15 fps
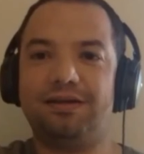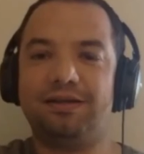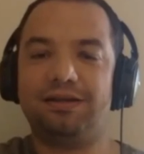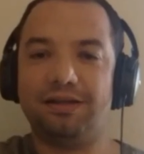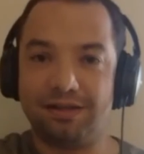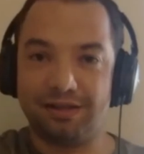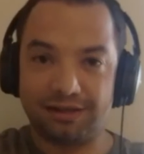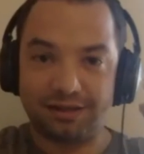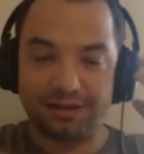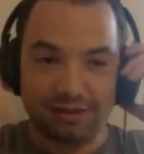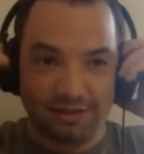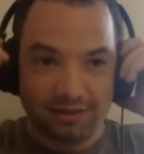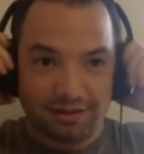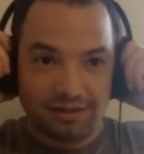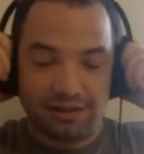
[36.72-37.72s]
like,
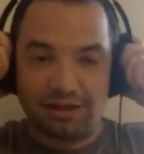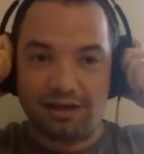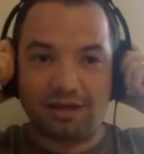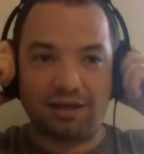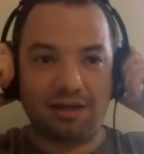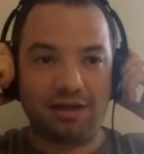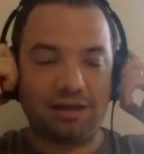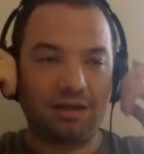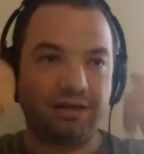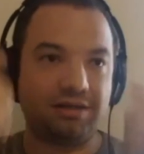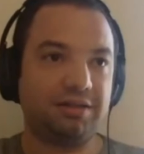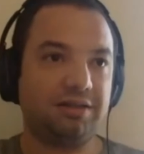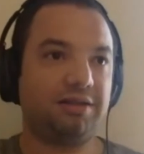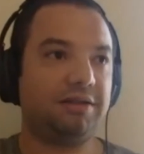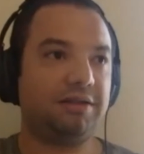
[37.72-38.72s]
uh,
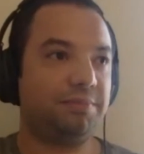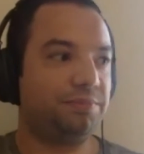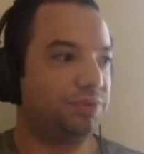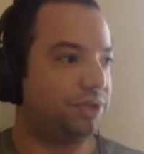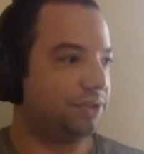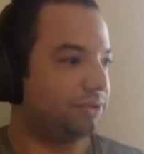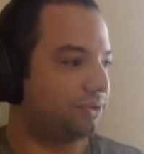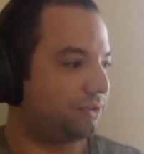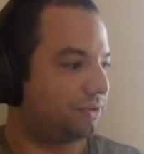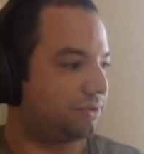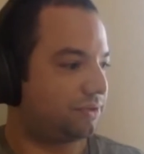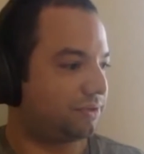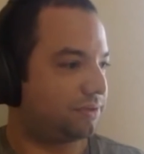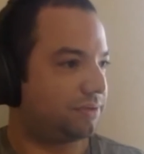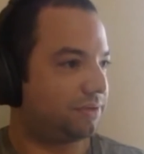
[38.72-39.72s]

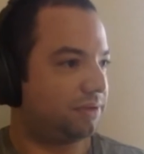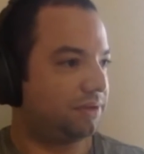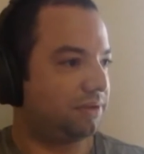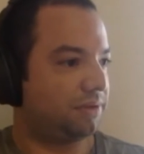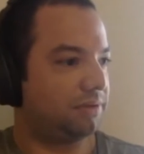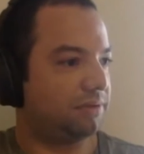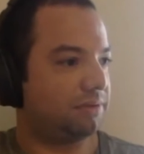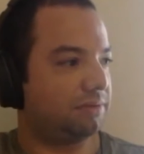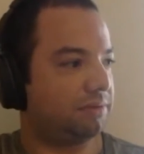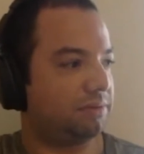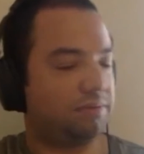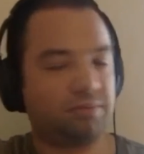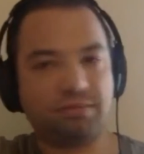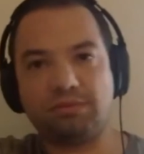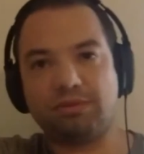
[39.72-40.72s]
just
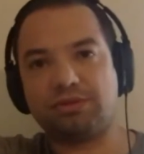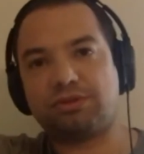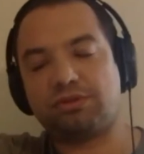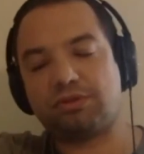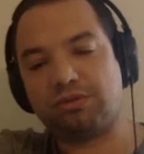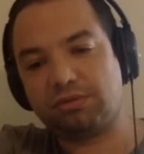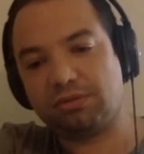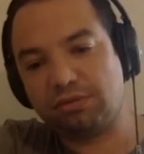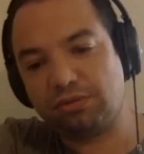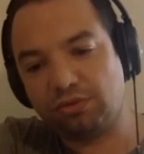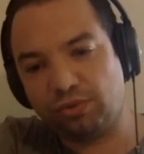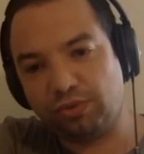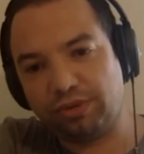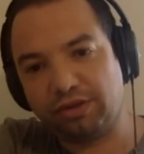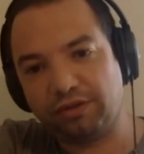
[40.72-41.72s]
was
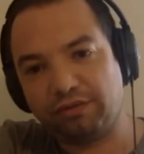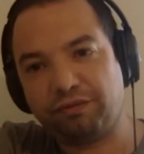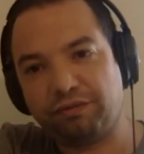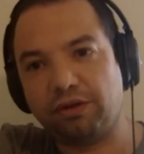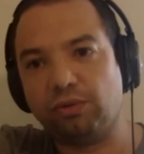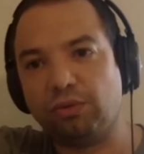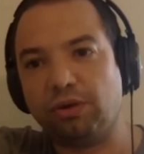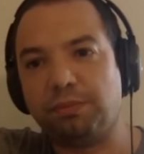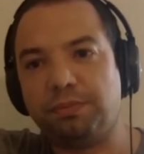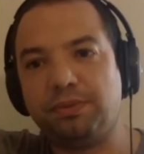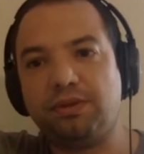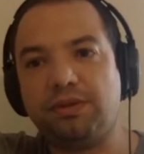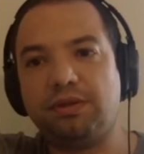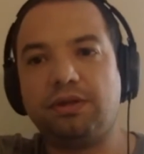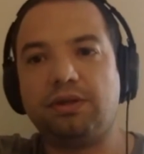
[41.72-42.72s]
doing a follow up
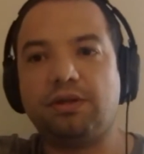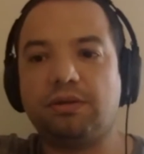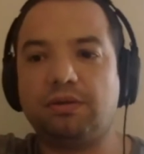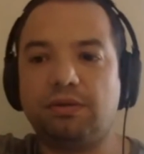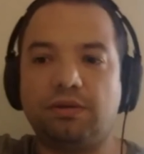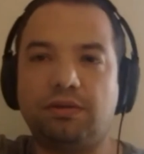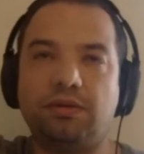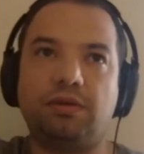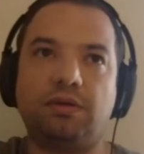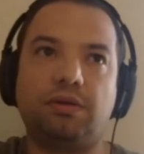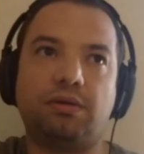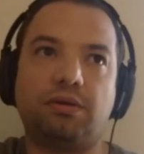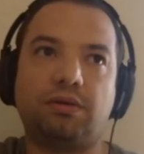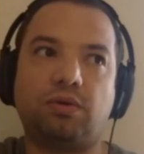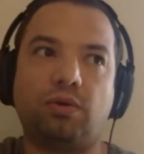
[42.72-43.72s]
in the
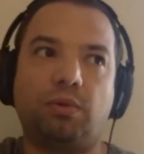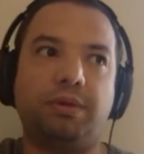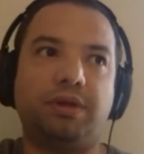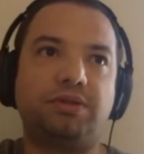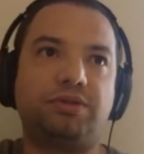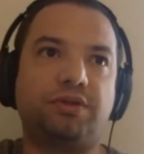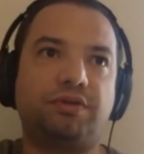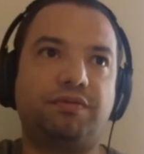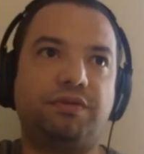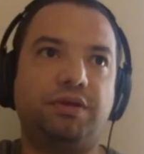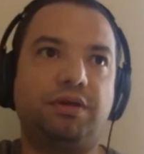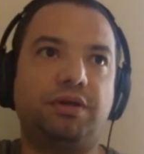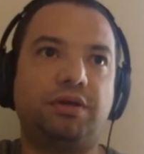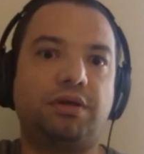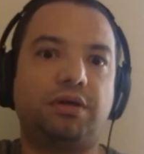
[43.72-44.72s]
comments of
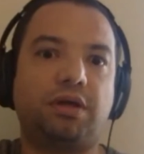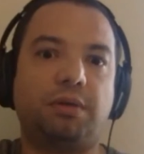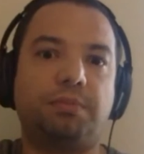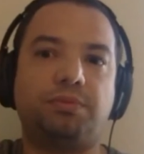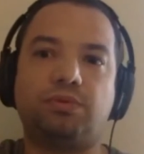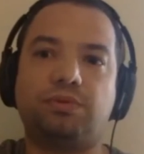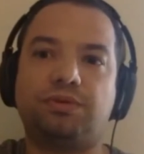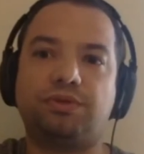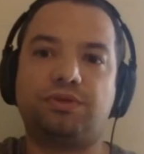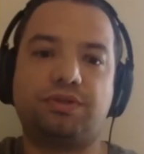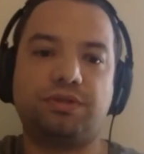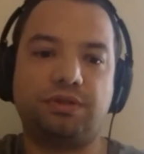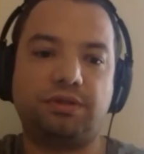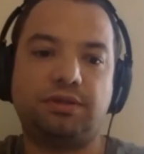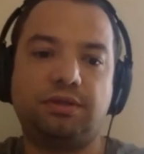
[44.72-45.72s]
the Gap to
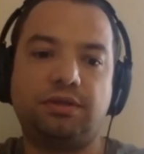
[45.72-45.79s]
understand